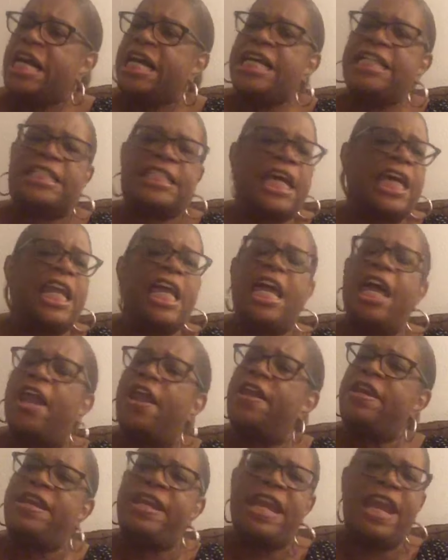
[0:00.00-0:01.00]
He said he'll
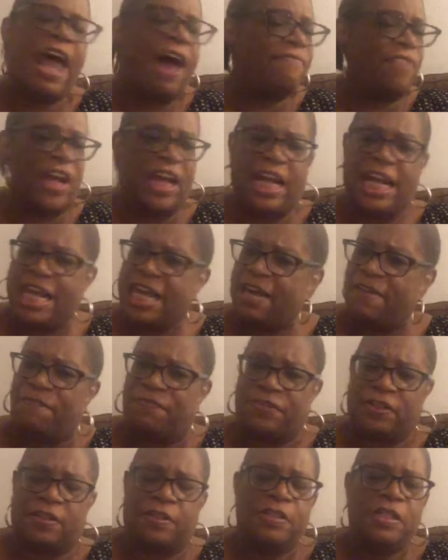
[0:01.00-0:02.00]
never
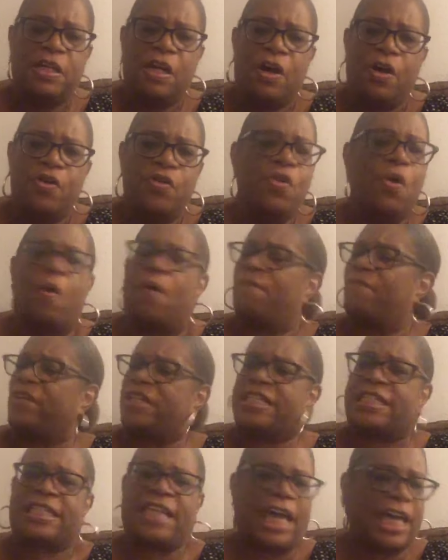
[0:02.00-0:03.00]
leave nor
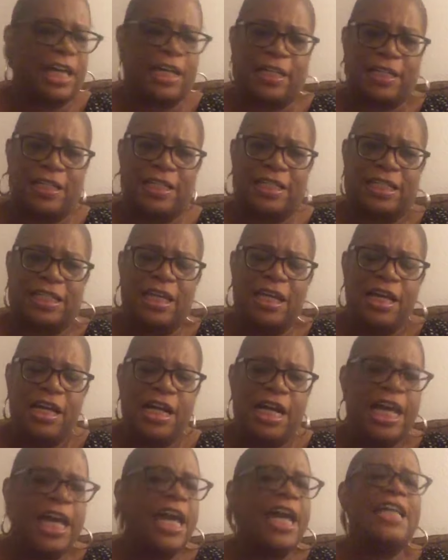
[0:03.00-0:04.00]
forsake us.
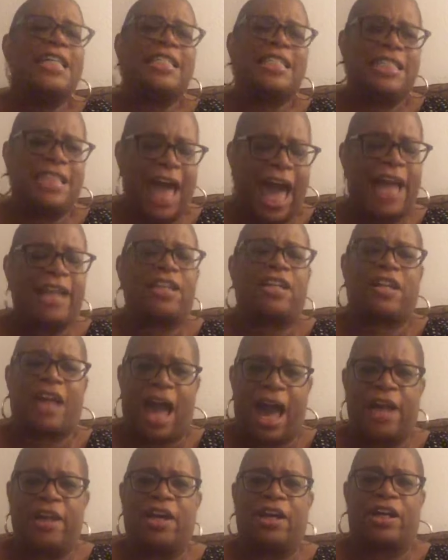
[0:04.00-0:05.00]
He is that
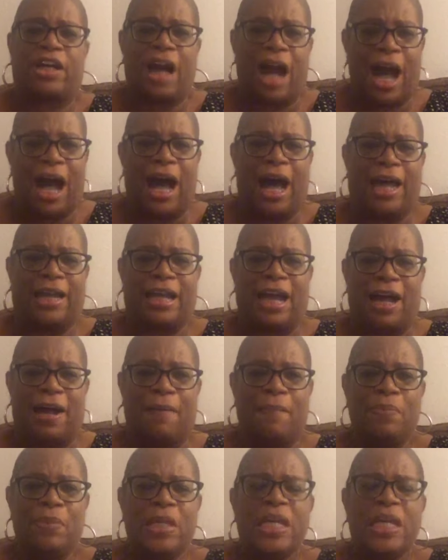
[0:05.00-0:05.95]
kind of God.